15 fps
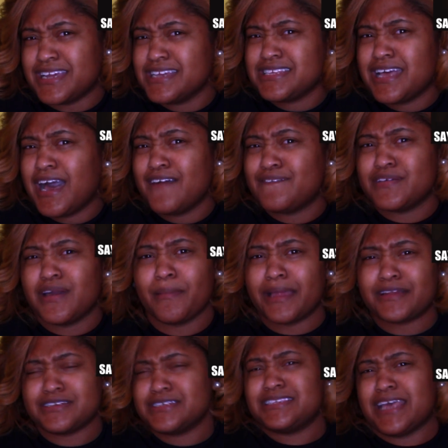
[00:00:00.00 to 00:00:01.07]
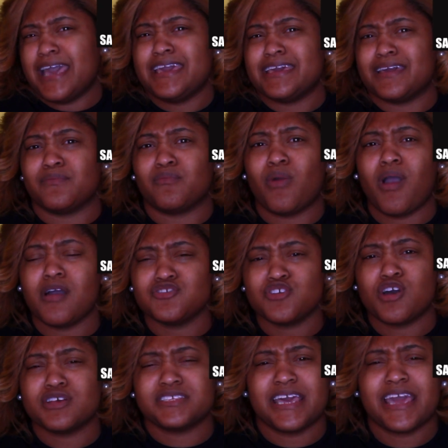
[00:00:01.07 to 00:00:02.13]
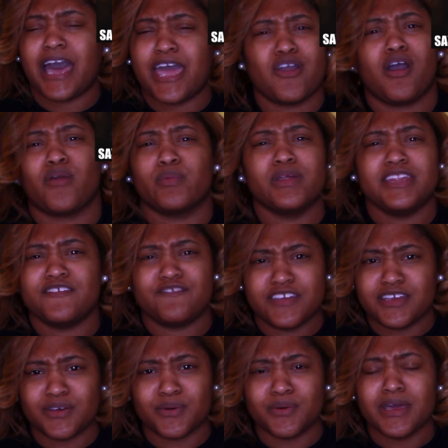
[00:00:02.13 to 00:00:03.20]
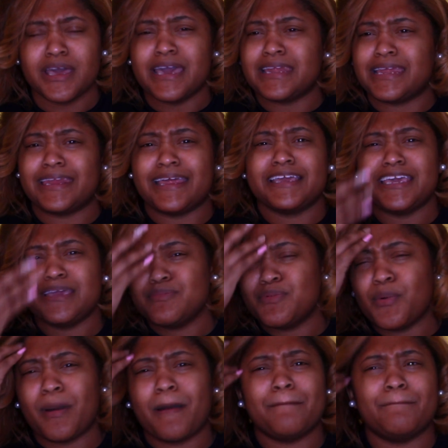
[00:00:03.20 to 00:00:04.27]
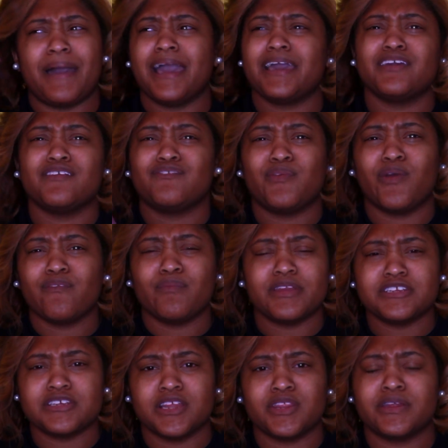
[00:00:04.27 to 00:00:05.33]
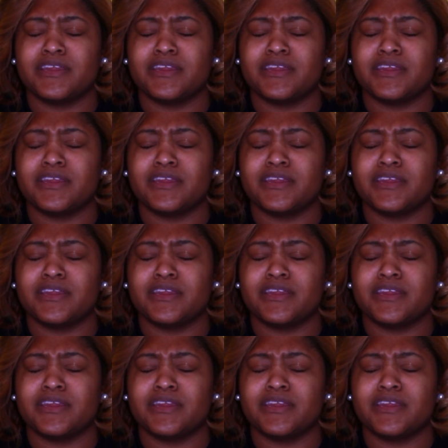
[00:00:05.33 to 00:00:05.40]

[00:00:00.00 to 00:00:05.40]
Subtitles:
That's how I feel. I'm like, just say it. Why don't y'all say how y'all really feel? Like, they keep going back and forth with each other.